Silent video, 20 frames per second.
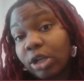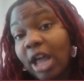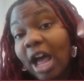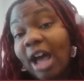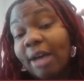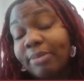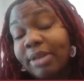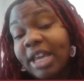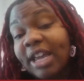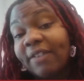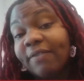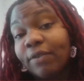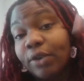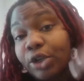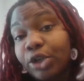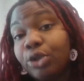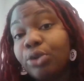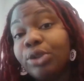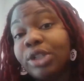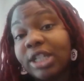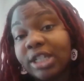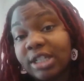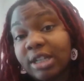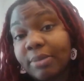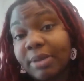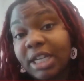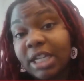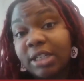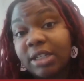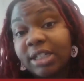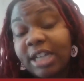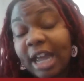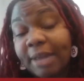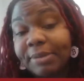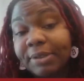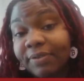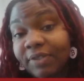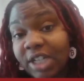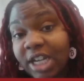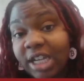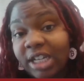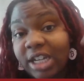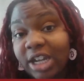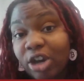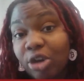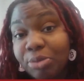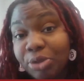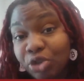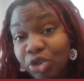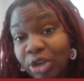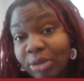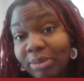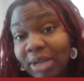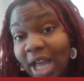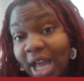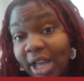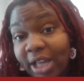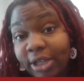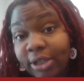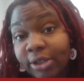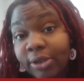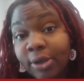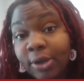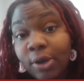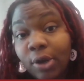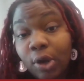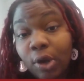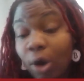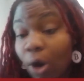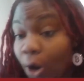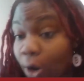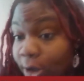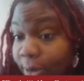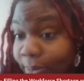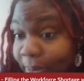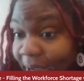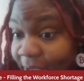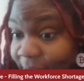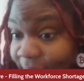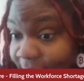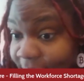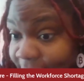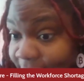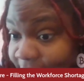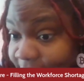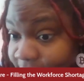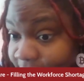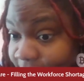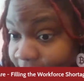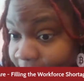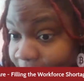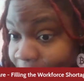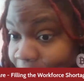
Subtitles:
lobbying for using some of these types of tech to help streamline or automate things.